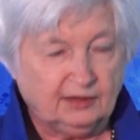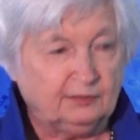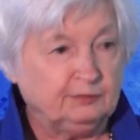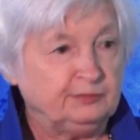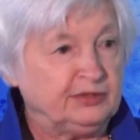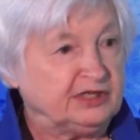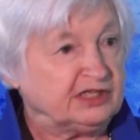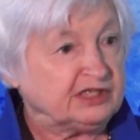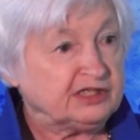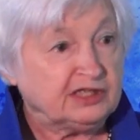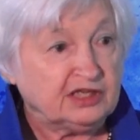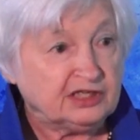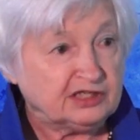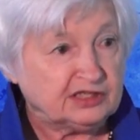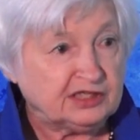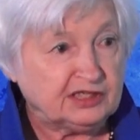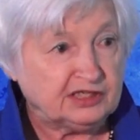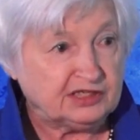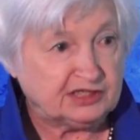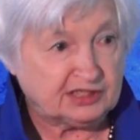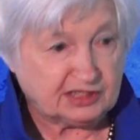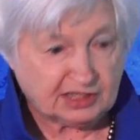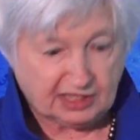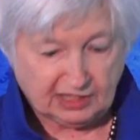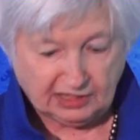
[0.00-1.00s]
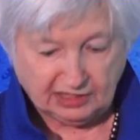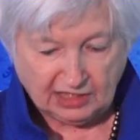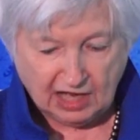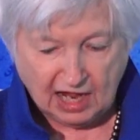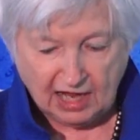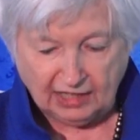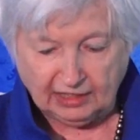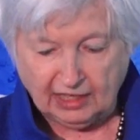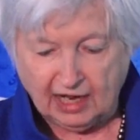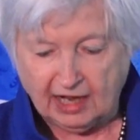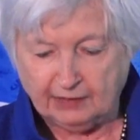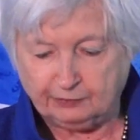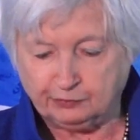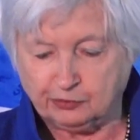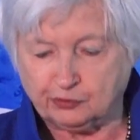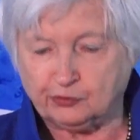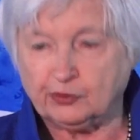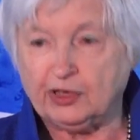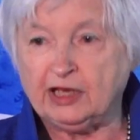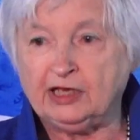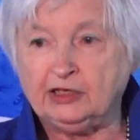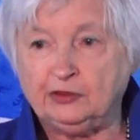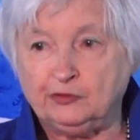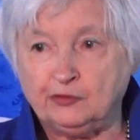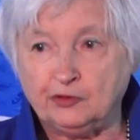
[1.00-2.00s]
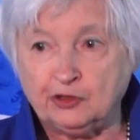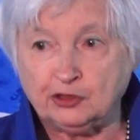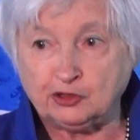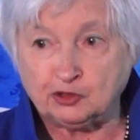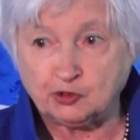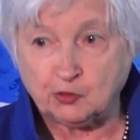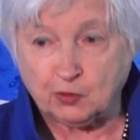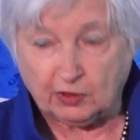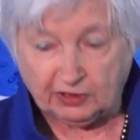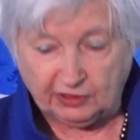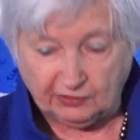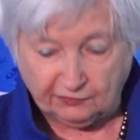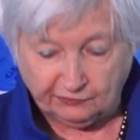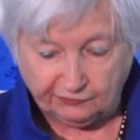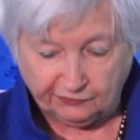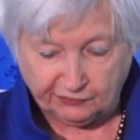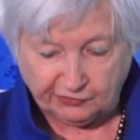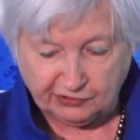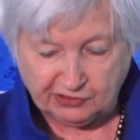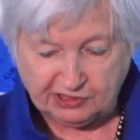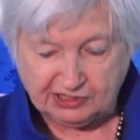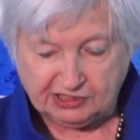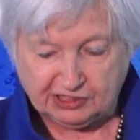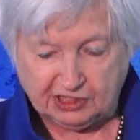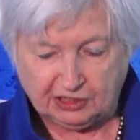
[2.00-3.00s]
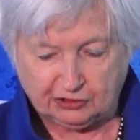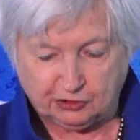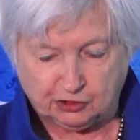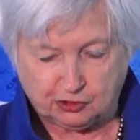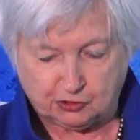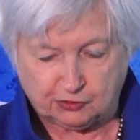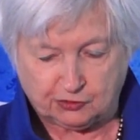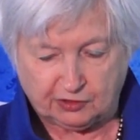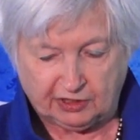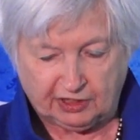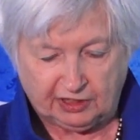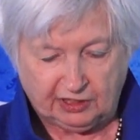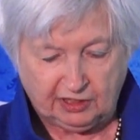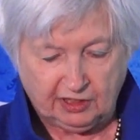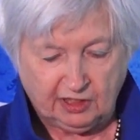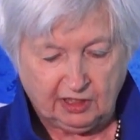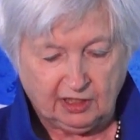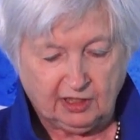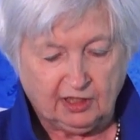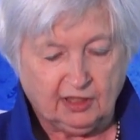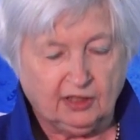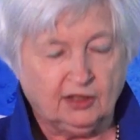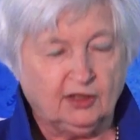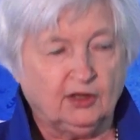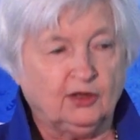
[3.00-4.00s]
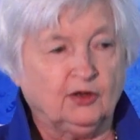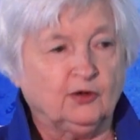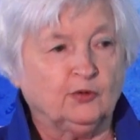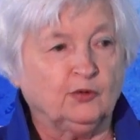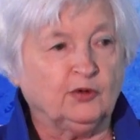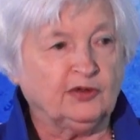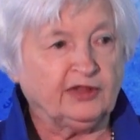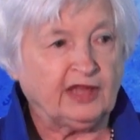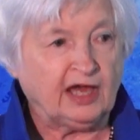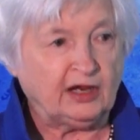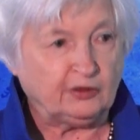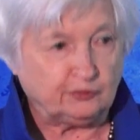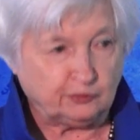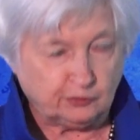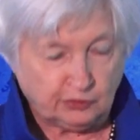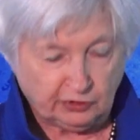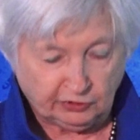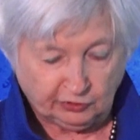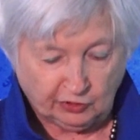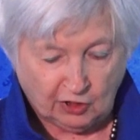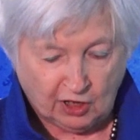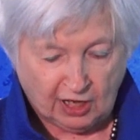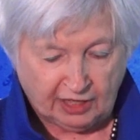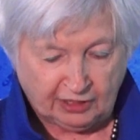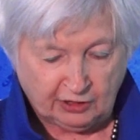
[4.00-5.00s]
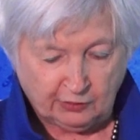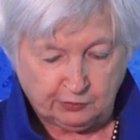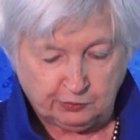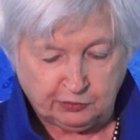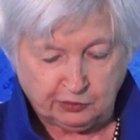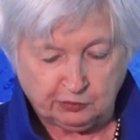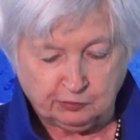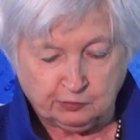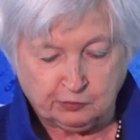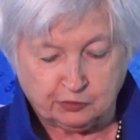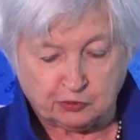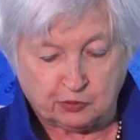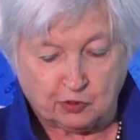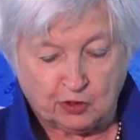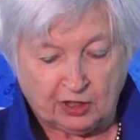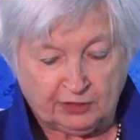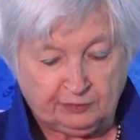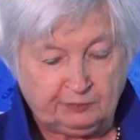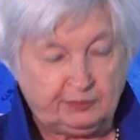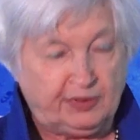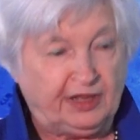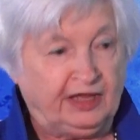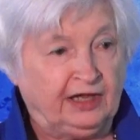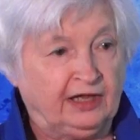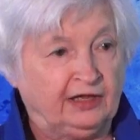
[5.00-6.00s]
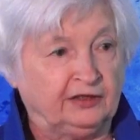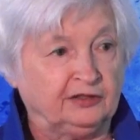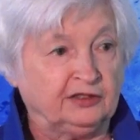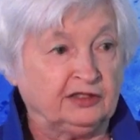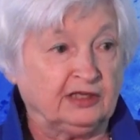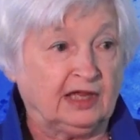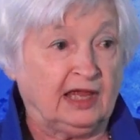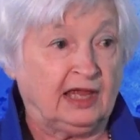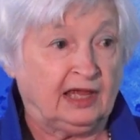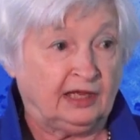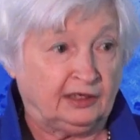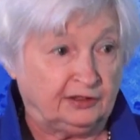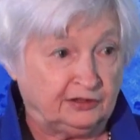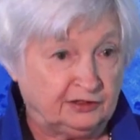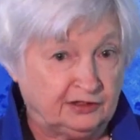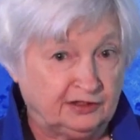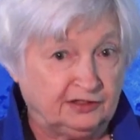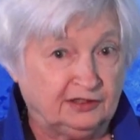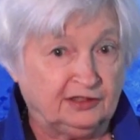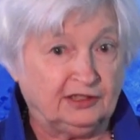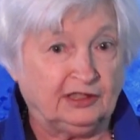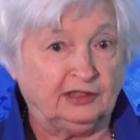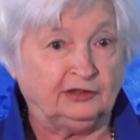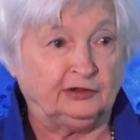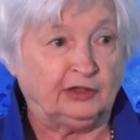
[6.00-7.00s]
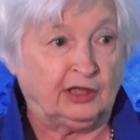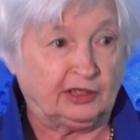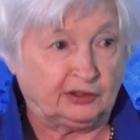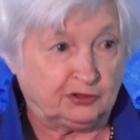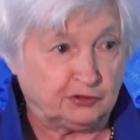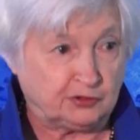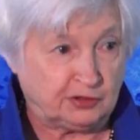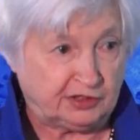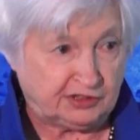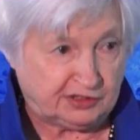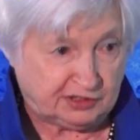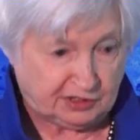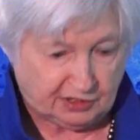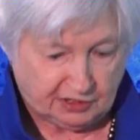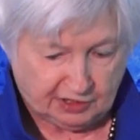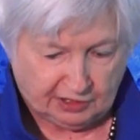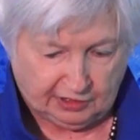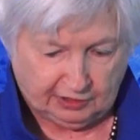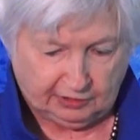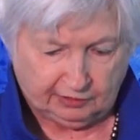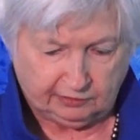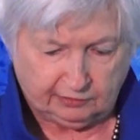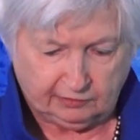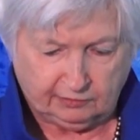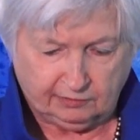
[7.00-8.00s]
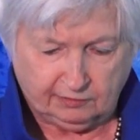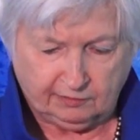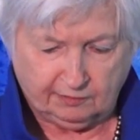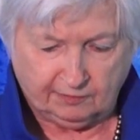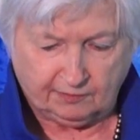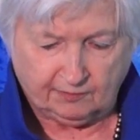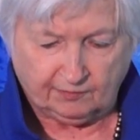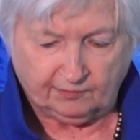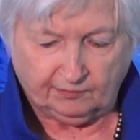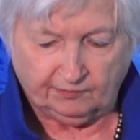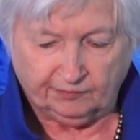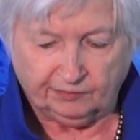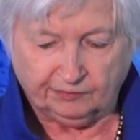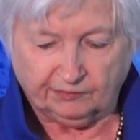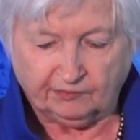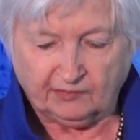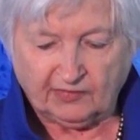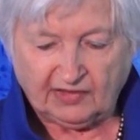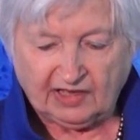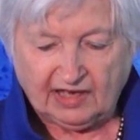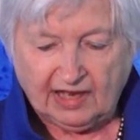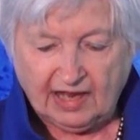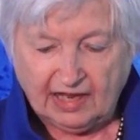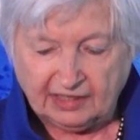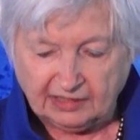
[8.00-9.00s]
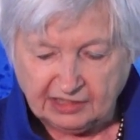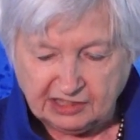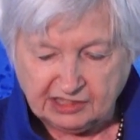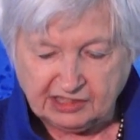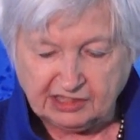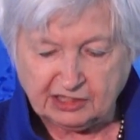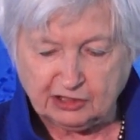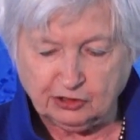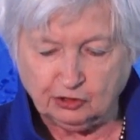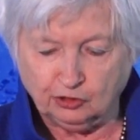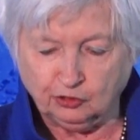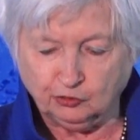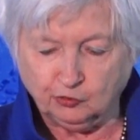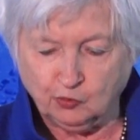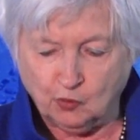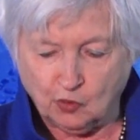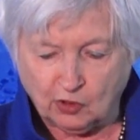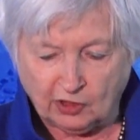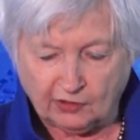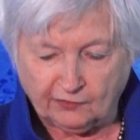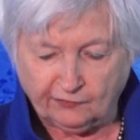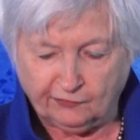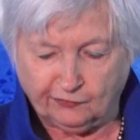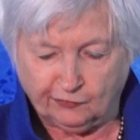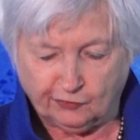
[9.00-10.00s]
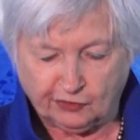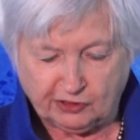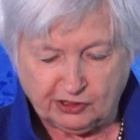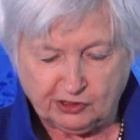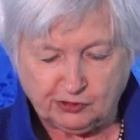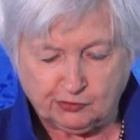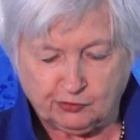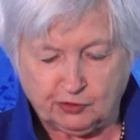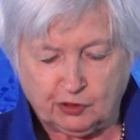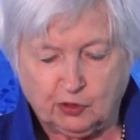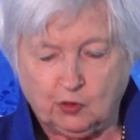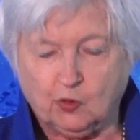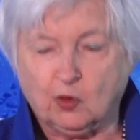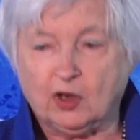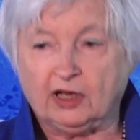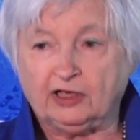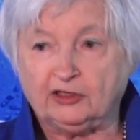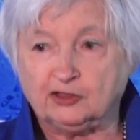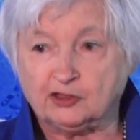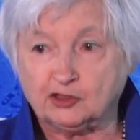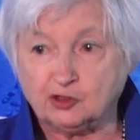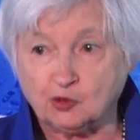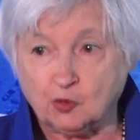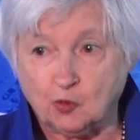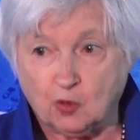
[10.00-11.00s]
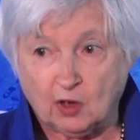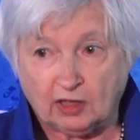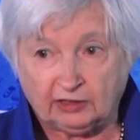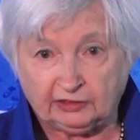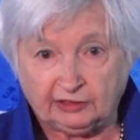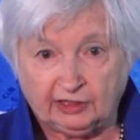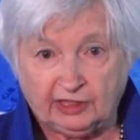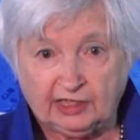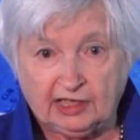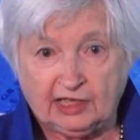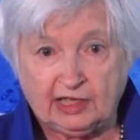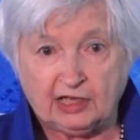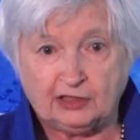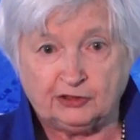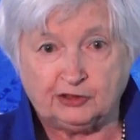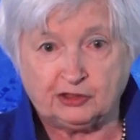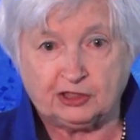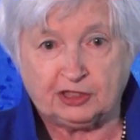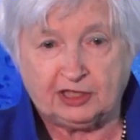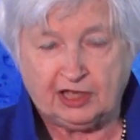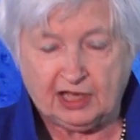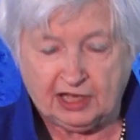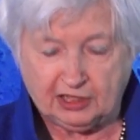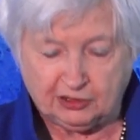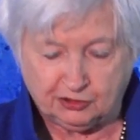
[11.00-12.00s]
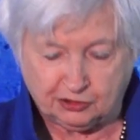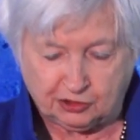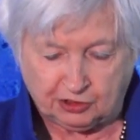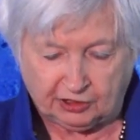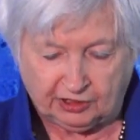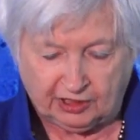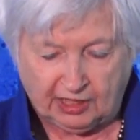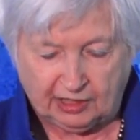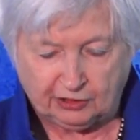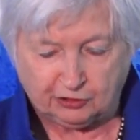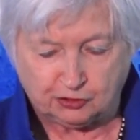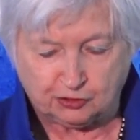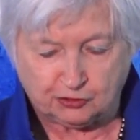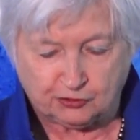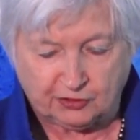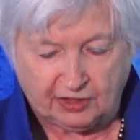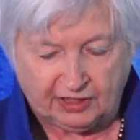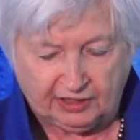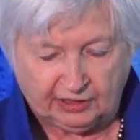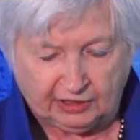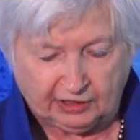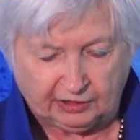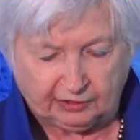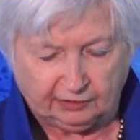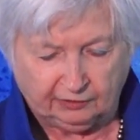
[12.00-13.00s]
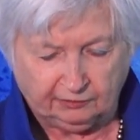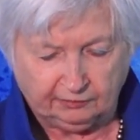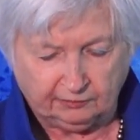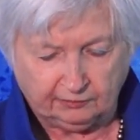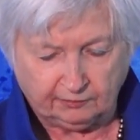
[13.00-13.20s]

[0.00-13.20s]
Businesses cannot operate in the 21st century without reliable broadband and electricity. And a skilled workforce requires quality education and training.